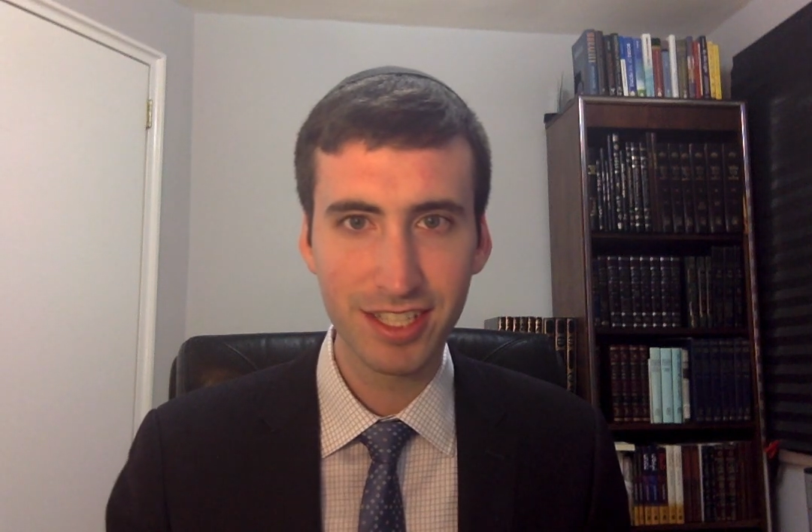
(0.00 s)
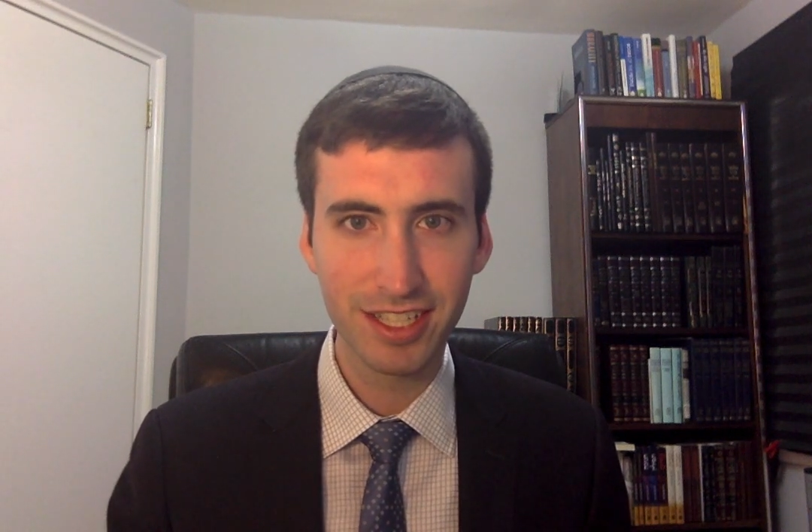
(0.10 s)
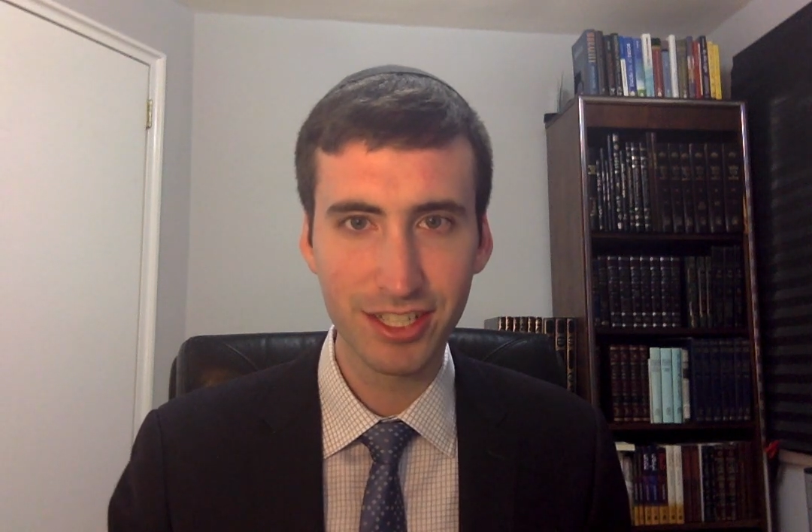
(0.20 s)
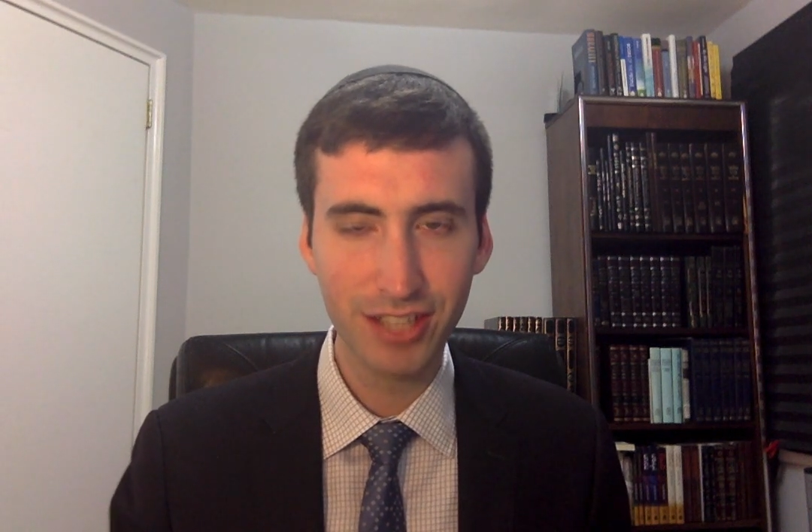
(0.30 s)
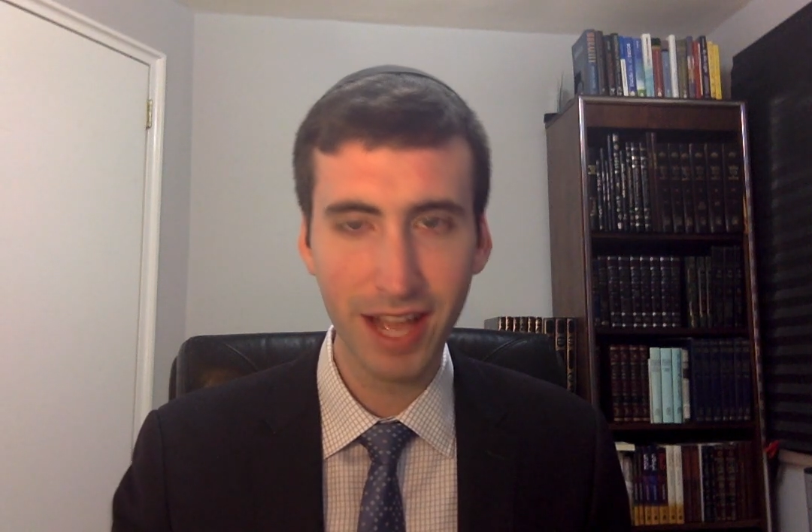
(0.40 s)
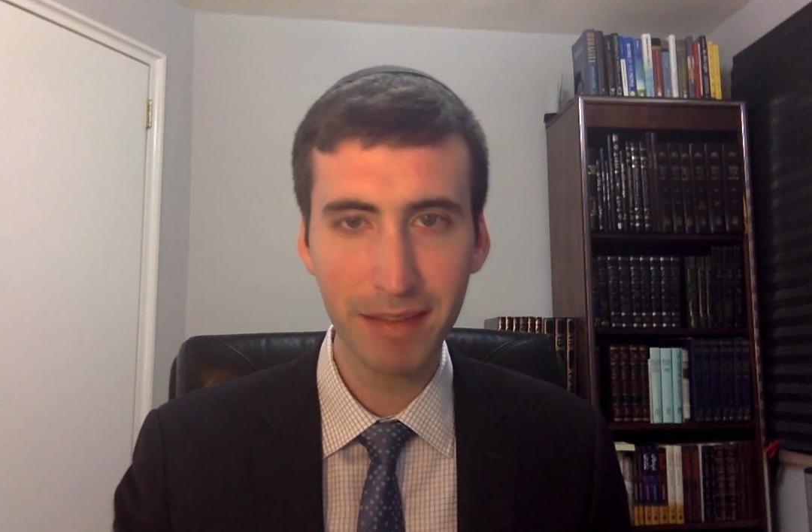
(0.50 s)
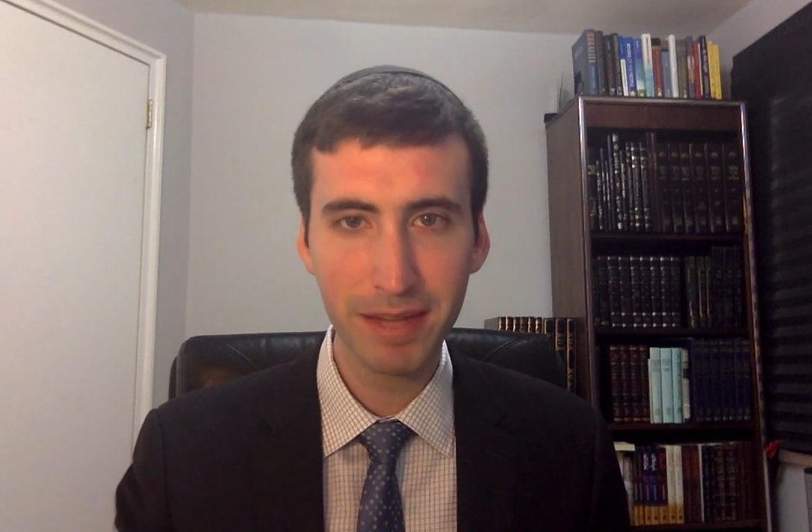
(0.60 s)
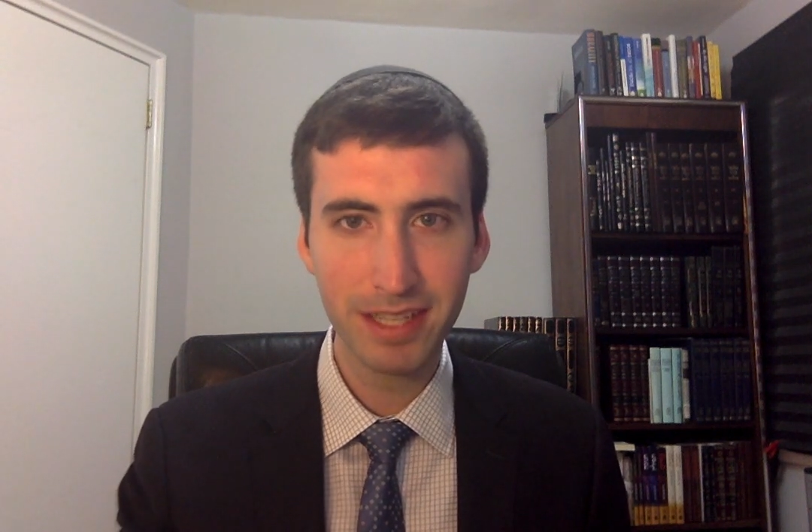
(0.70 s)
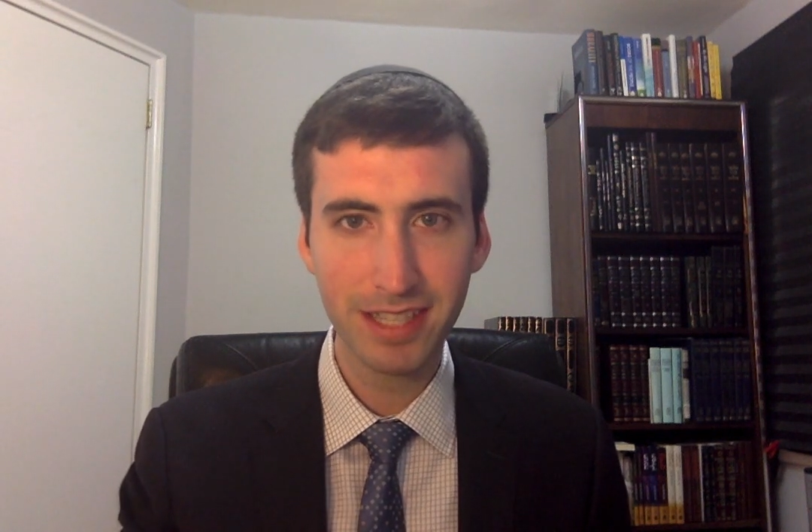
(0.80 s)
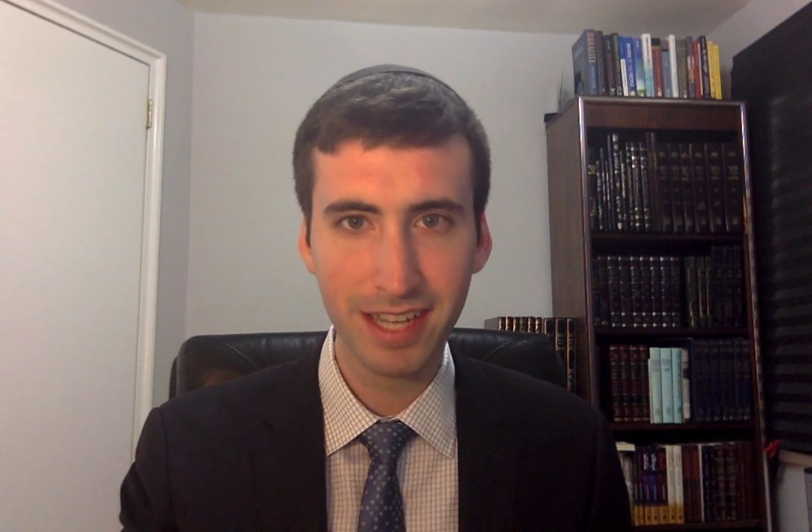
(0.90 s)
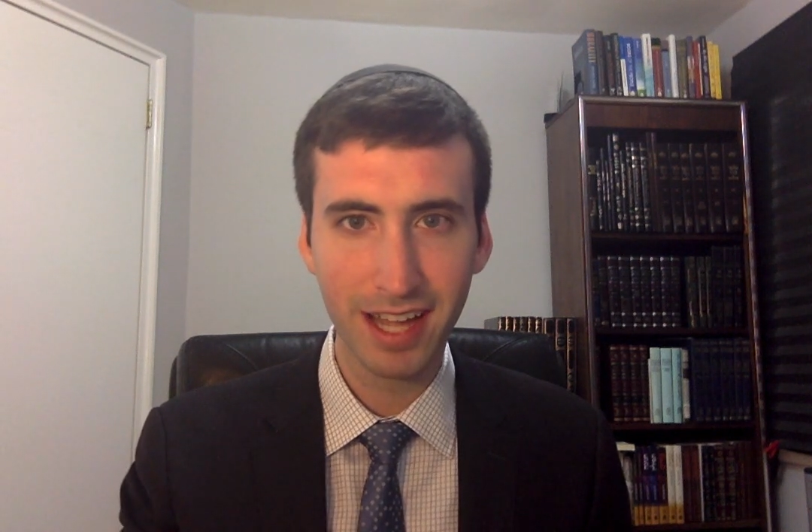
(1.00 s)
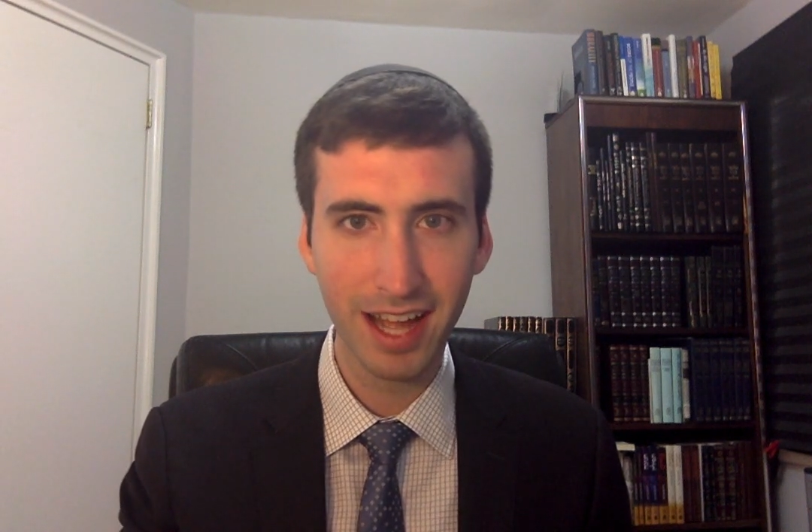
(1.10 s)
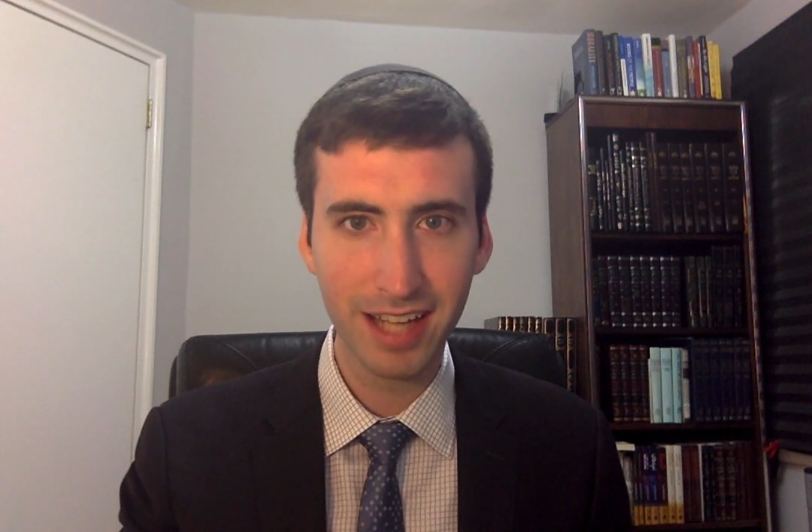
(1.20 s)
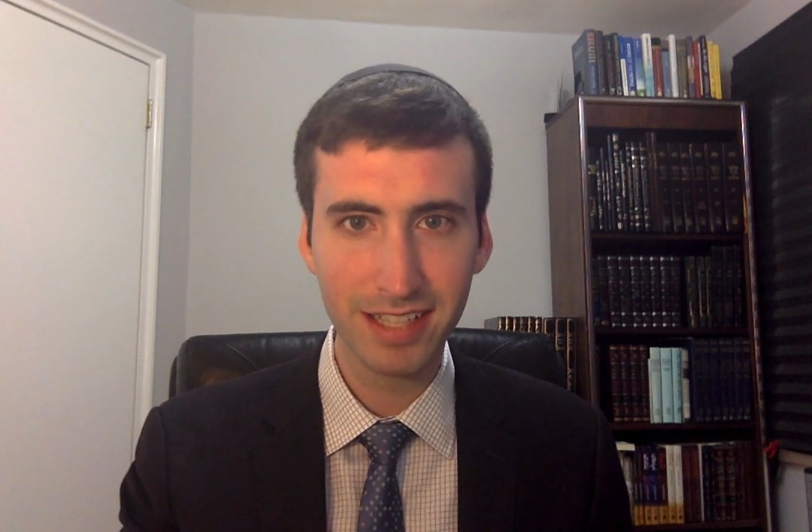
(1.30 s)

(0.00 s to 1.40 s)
Good Shabbos and Chag